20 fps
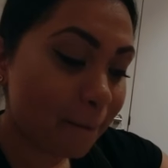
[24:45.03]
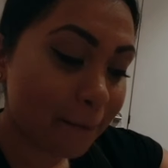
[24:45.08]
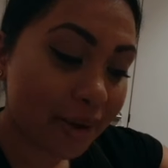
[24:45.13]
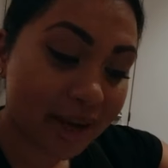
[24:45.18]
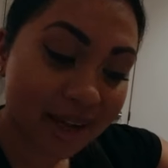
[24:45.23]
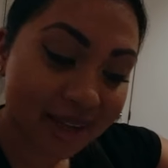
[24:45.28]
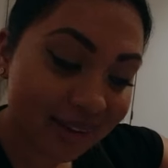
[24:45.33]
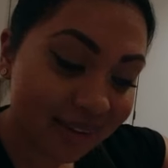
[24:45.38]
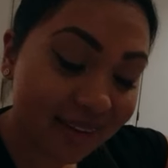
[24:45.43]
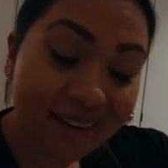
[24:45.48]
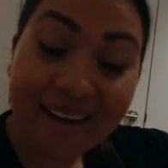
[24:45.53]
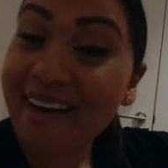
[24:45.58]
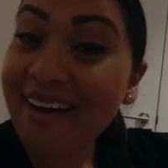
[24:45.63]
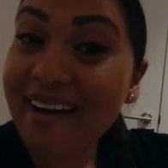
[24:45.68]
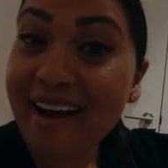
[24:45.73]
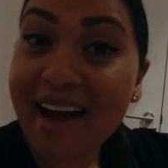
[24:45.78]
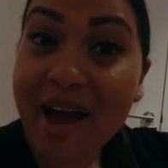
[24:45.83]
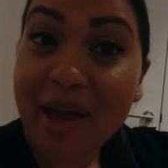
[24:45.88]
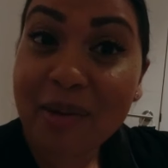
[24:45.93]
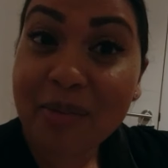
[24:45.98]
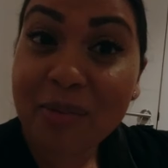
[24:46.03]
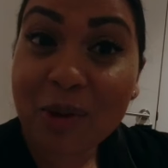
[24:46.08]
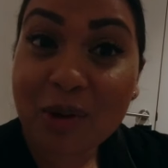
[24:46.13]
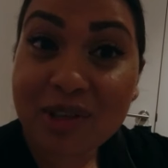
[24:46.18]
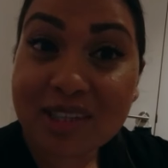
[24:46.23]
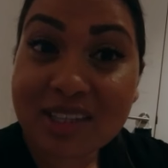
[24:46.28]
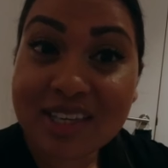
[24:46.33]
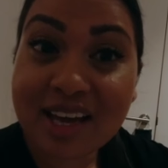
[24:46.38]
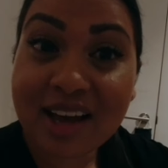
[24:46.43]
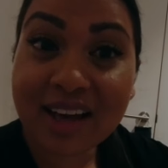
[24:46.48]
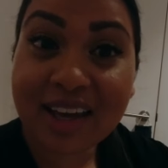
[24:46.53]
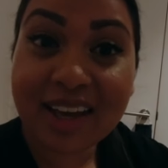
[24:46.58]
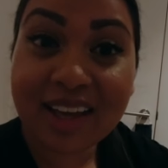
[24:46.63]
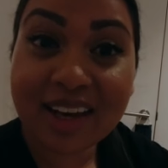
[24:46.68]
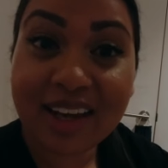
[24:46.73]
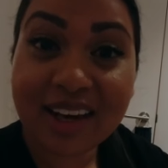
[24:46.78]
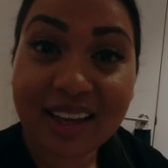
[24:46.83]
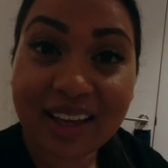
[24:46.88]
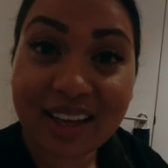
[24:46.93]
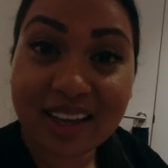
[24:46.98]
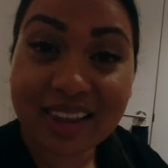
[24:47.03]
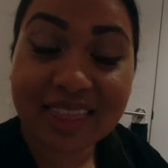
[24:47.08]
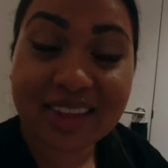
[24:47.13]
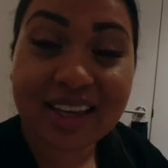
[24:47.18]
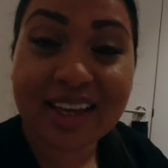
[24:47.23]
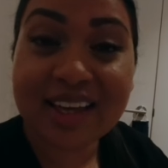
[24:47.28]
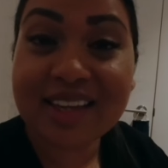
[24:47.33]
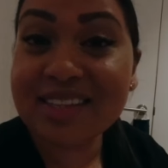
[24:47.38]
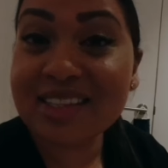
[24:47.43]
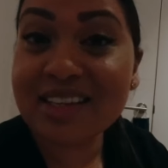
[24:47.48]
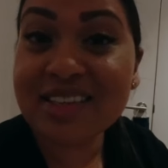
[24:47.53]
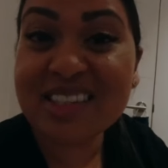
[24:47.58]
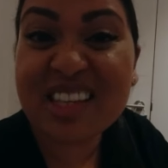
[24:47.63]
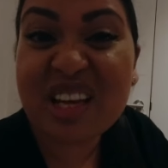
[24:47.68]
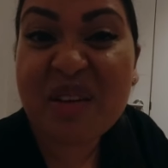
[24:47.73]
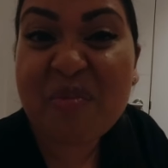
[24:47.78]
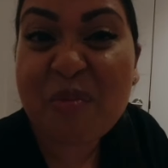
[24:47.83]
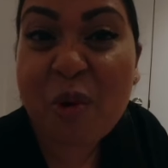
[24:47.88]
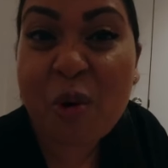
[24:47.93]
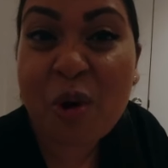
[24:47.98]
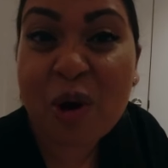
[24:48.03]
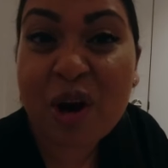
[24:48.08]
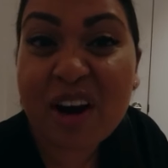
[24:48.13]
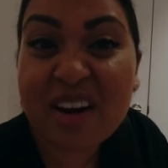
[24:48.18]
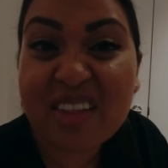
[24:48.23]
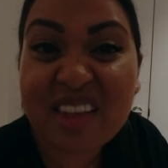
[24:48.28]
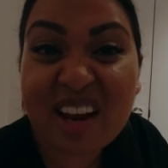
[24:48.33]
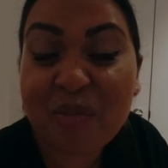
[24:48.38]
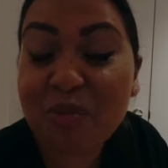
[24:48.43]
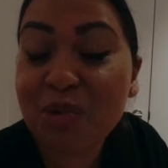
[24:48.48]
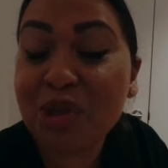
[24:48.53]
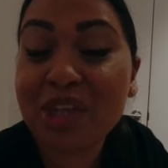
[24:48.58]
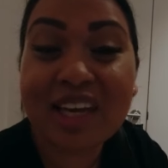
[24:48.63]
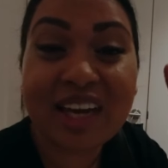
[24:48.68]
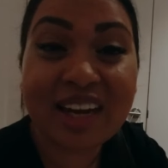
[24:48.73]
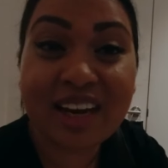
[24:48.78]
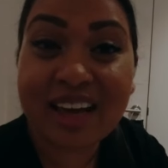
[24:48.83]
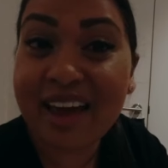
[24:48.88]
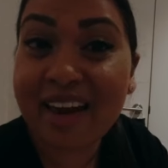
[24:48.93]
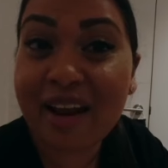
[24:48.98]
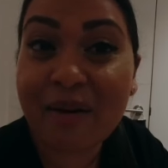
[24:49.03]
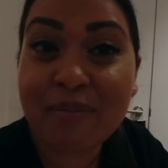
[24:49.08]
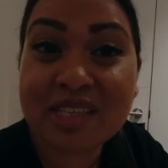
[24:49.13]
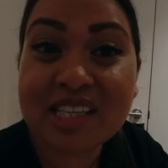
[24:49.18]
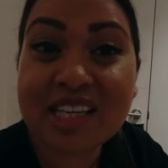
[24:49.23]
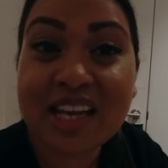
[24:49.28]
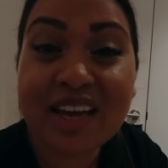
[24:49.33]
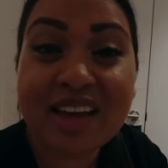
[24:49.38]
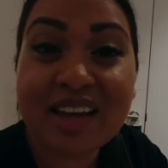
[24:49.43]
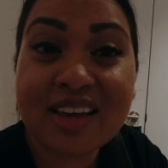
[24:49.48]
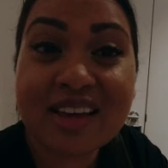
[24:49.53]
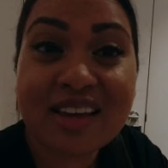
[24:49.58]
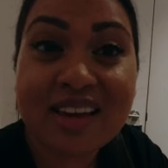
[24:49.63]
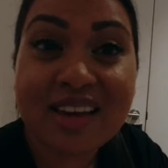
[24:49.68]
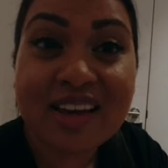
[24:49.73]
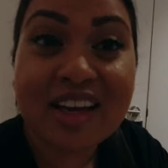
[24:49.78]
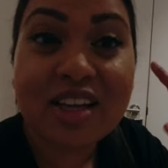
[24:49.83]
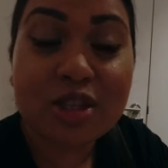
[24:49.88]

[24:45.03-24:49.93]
But yeah, I'm going to tuck in and eat this. There's nothing more that I'm really going to get up today.